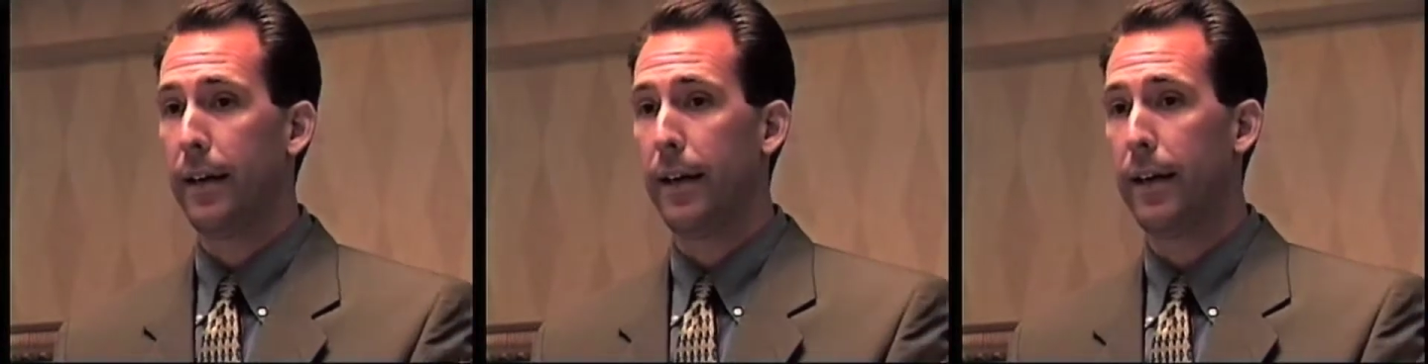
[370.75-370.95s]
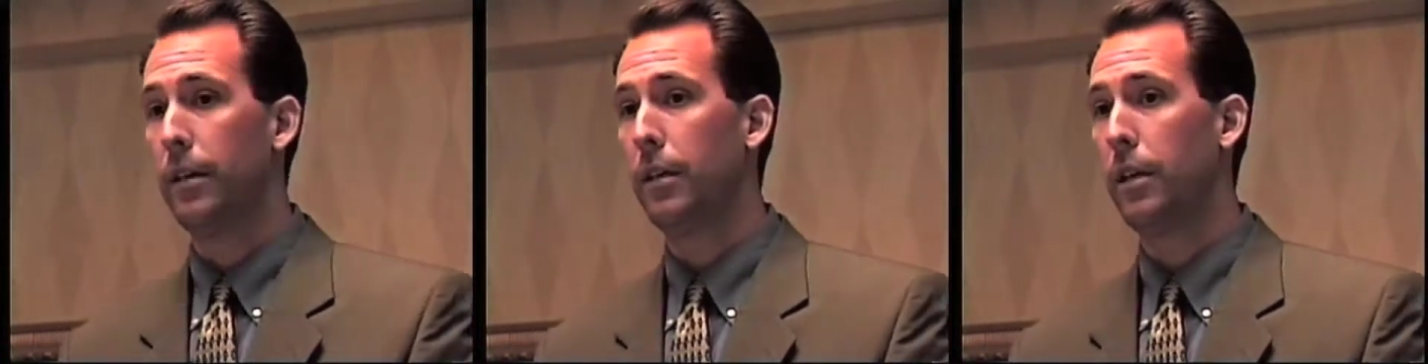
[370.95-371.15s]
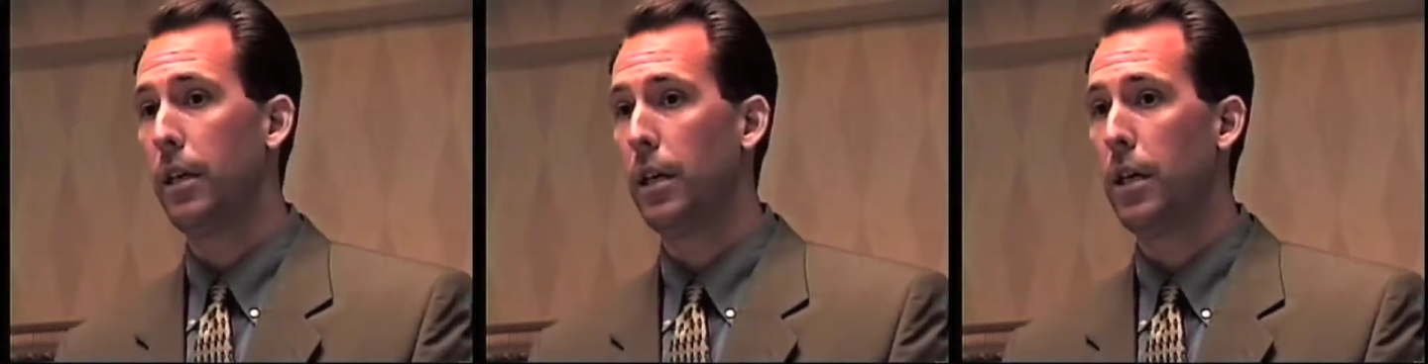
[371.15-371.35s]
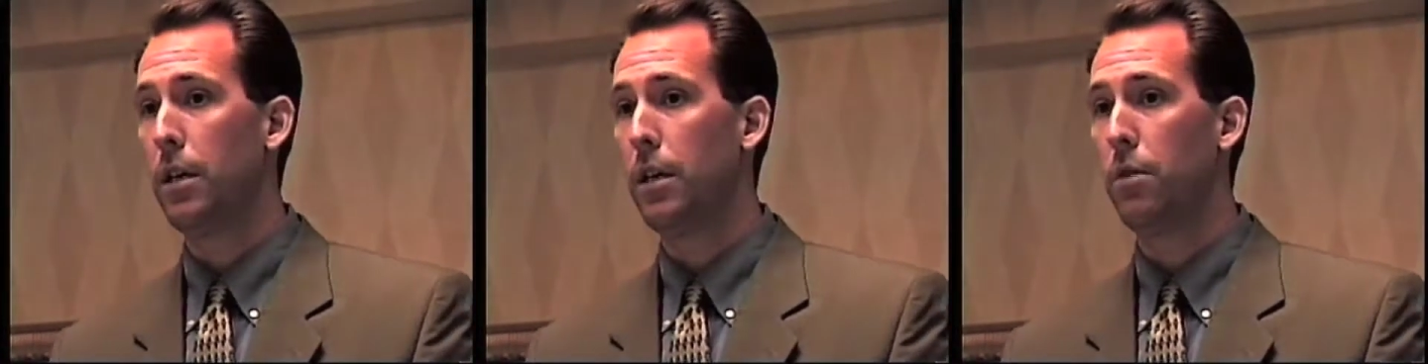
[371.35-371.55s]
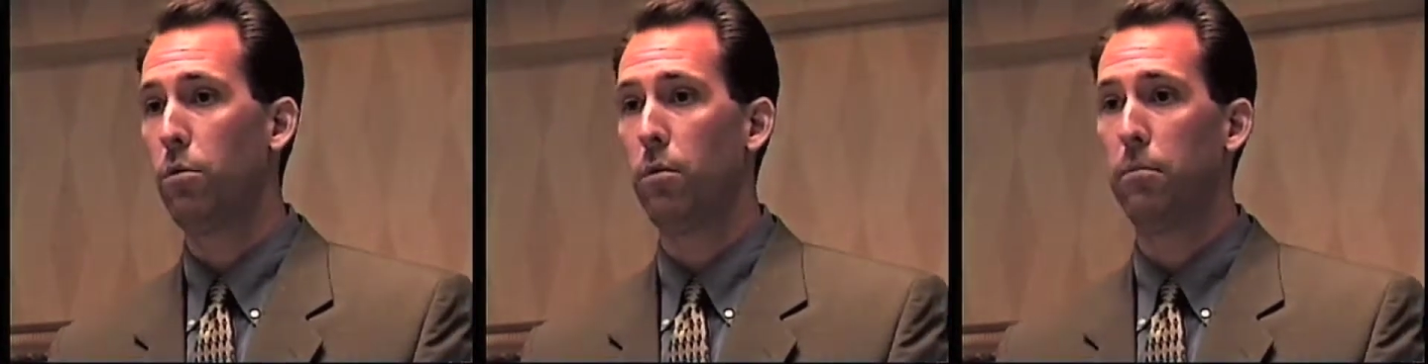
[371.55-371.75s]
and
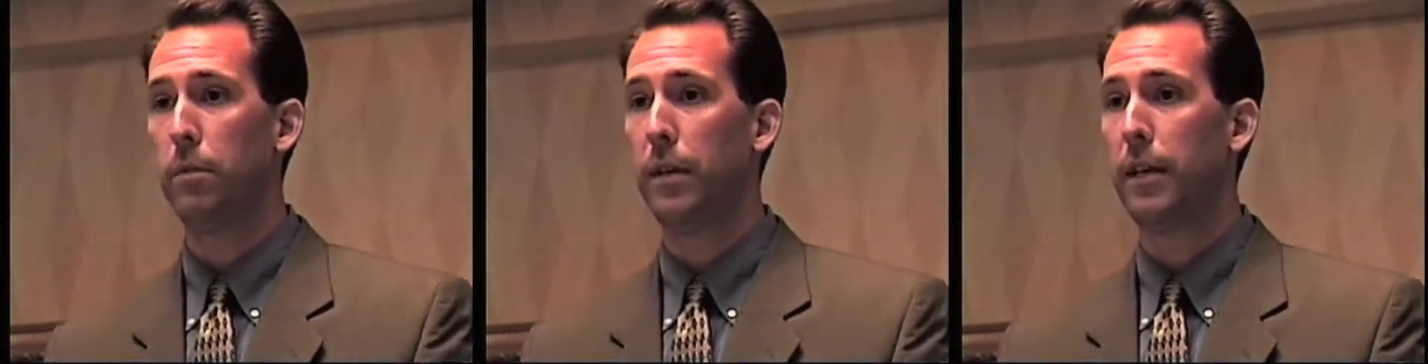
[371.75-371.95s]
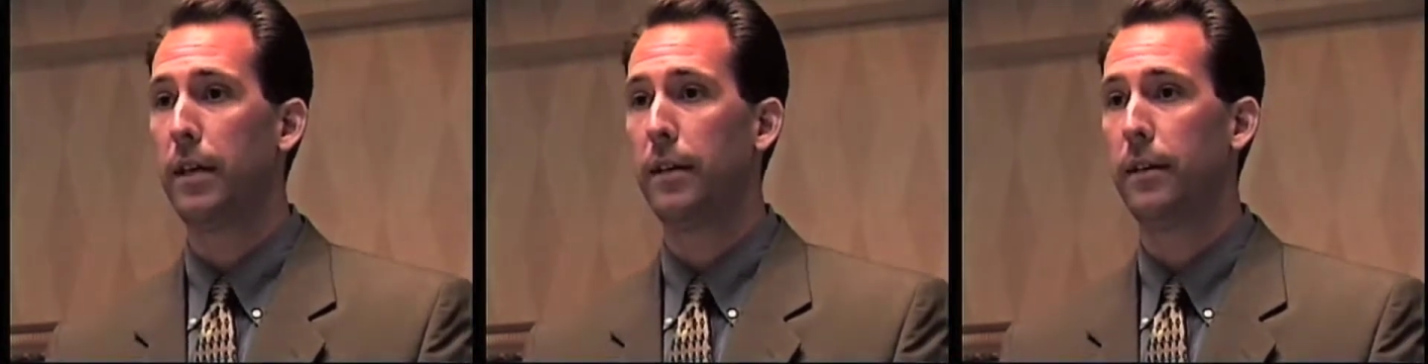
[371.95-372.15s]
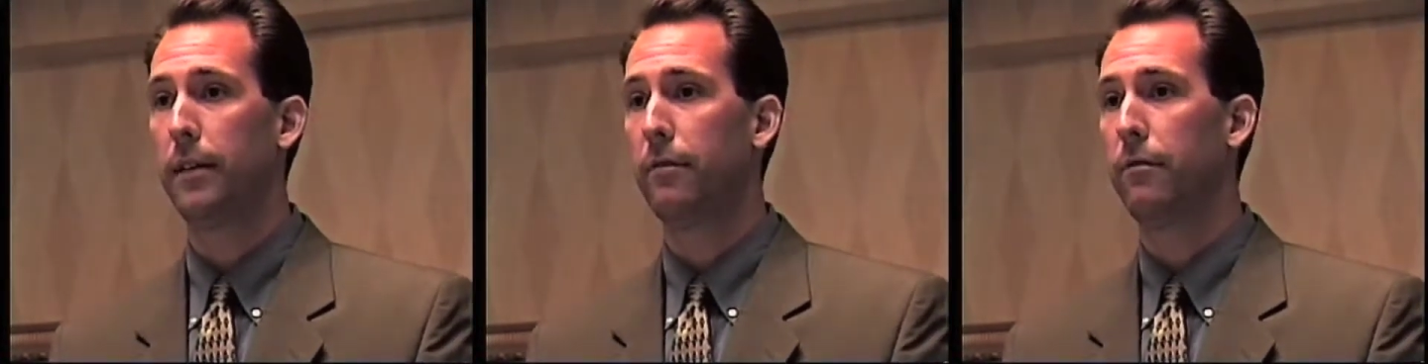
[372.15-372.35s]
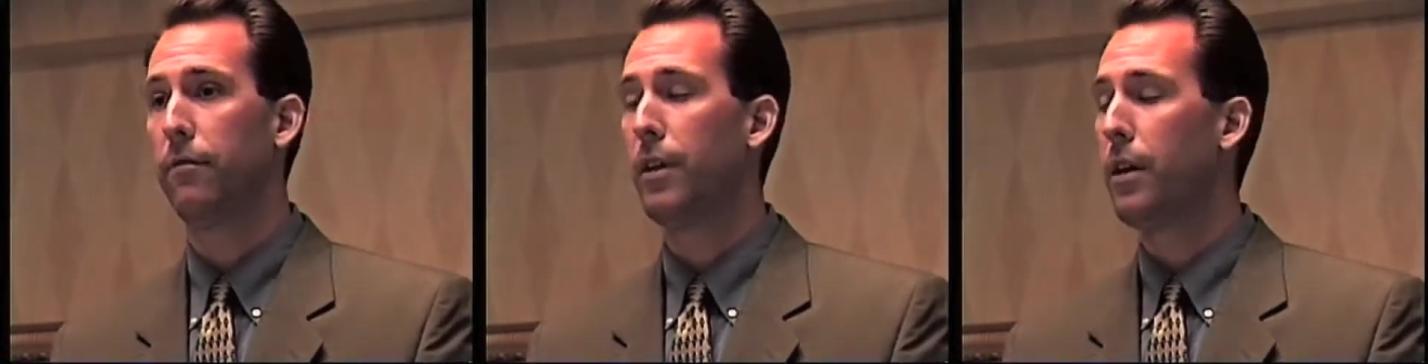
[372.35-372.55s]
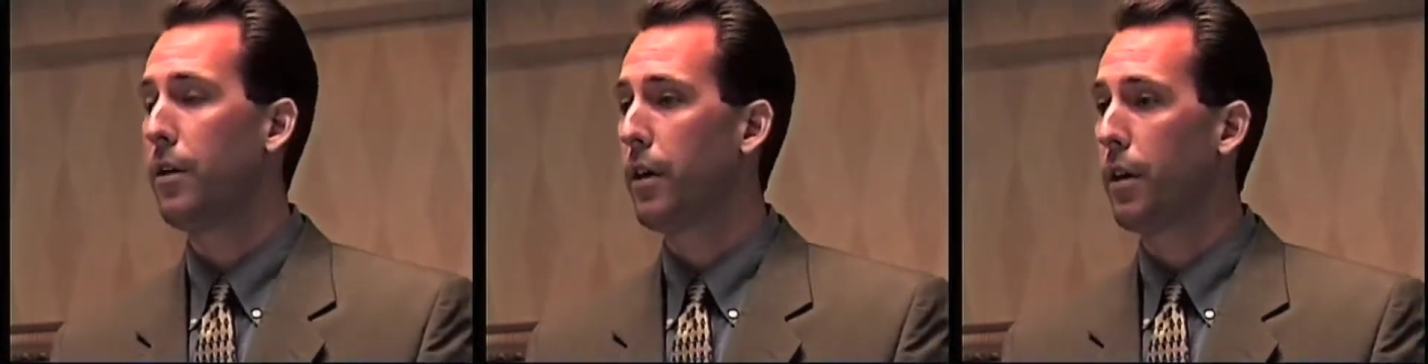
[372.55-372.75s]
he will be a
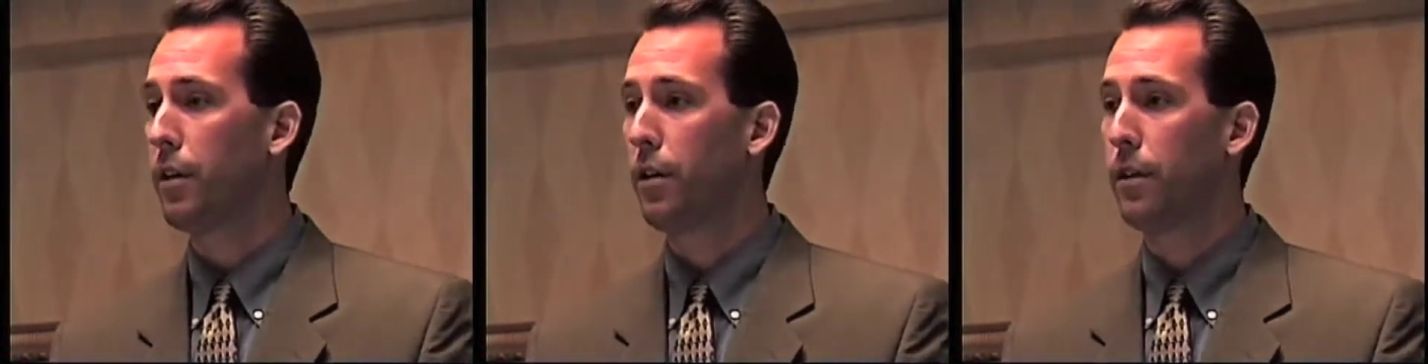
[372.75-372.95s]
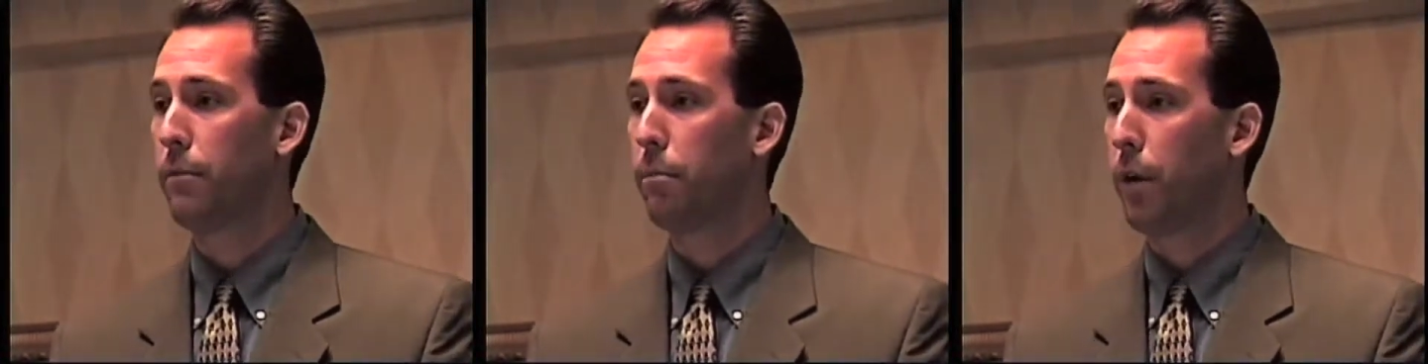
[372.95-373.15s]
very good